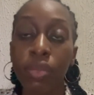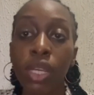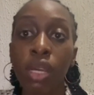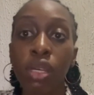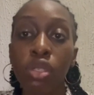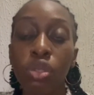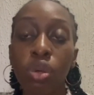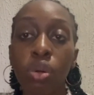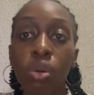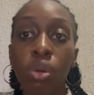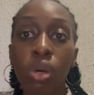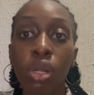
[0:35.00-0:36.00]

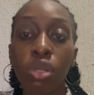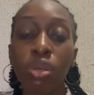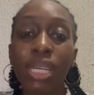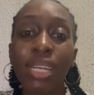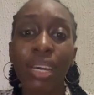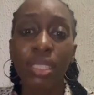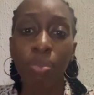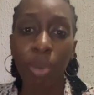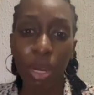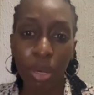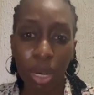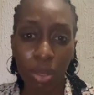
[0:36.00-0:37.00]
So looking at the
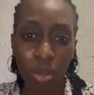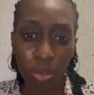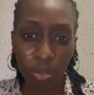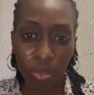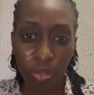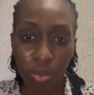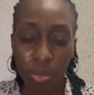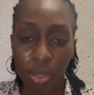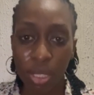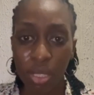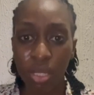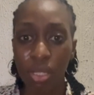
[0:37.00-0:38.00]
background of
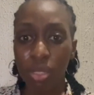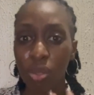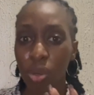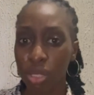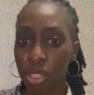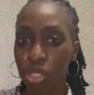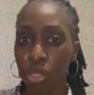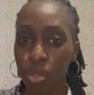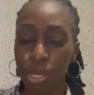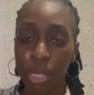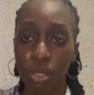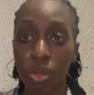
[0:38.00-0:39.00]
this condition
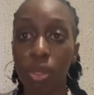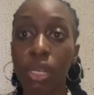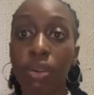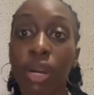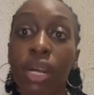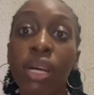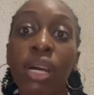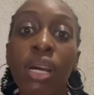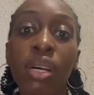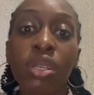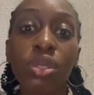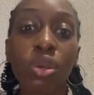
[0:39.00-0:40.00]
known as cholera,
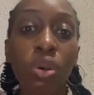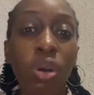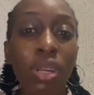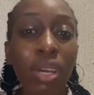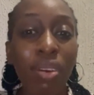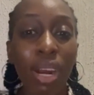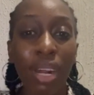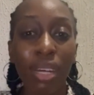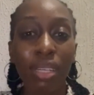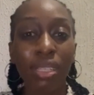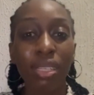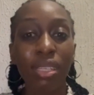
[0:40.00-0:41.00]
so cholera
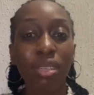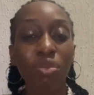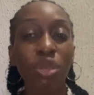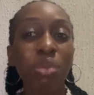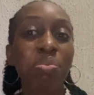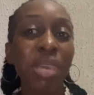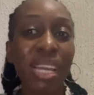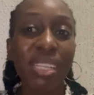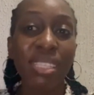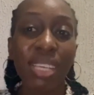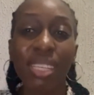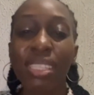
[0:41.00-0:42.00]

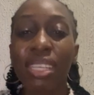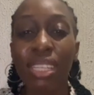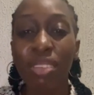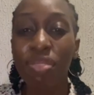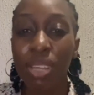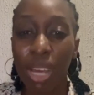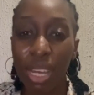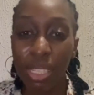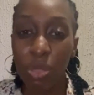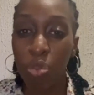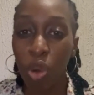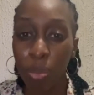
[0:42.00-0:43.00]
remains a
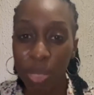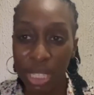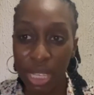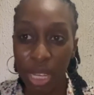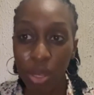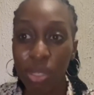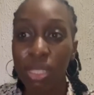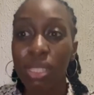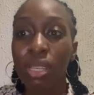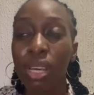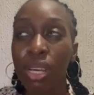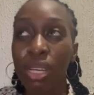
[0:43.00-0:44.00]
significant public health
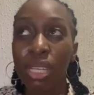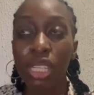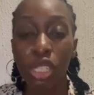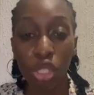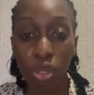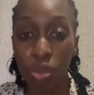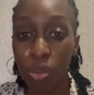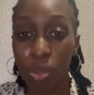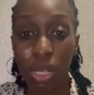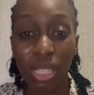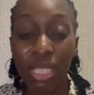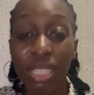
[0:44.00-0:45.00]
issue,
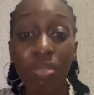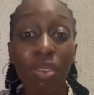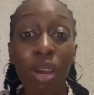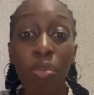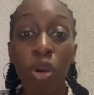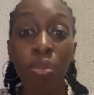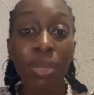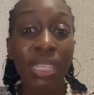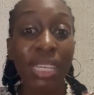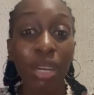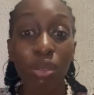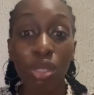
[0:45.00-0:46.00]
a significant public
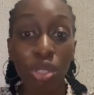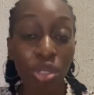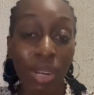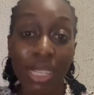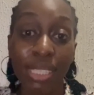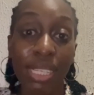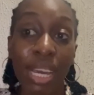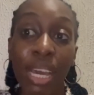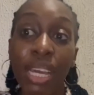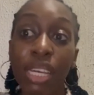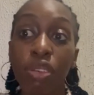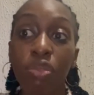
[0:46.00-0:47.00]
health
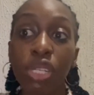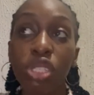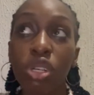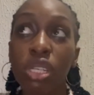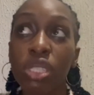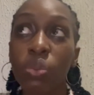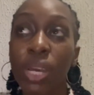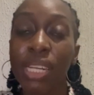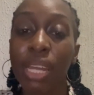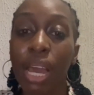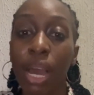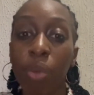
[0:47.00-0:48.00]
threat in regions where
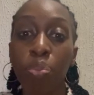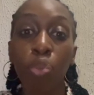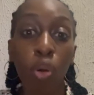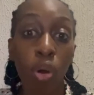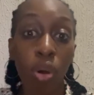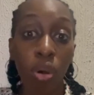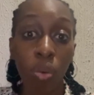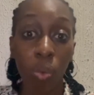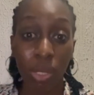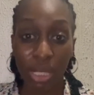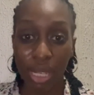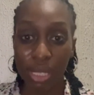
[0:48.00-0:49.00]
there are poor
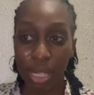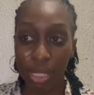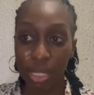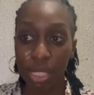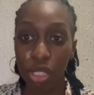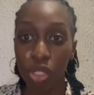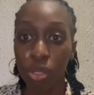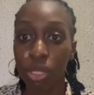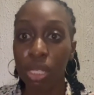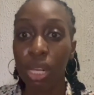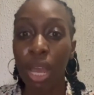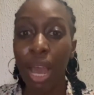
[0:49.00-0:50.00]
water sanitation
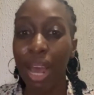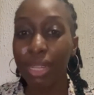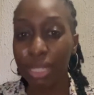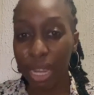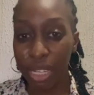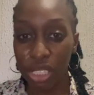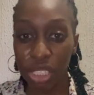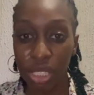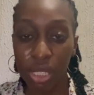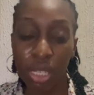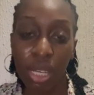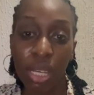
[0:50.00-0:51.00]
and
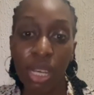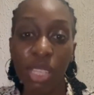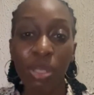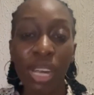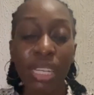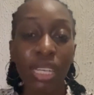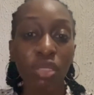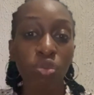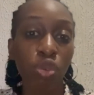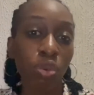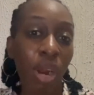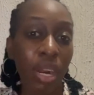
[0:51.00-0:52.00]
hygiene, especially in
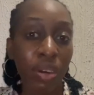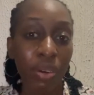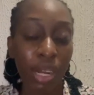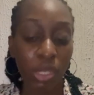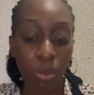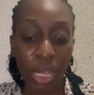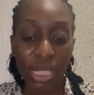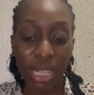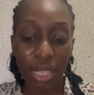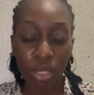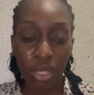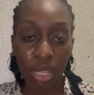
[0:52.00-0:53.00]
rural areas where
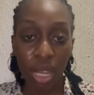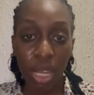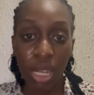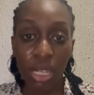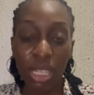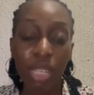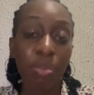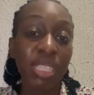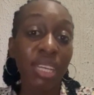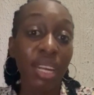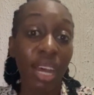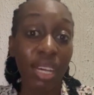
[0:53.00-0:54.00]
there's
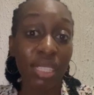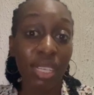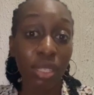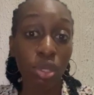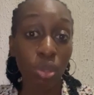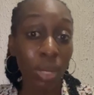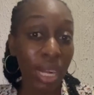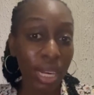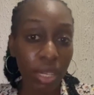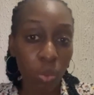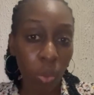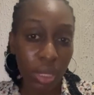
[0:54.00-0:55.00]
limited access to
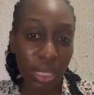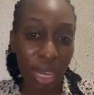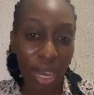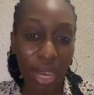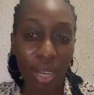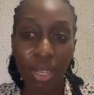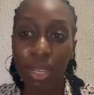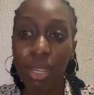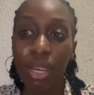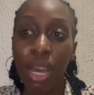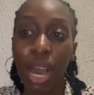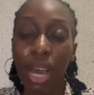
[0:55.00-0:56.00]
clean water
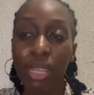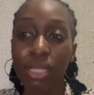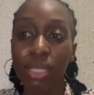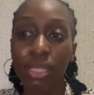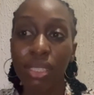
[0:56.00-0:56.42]
and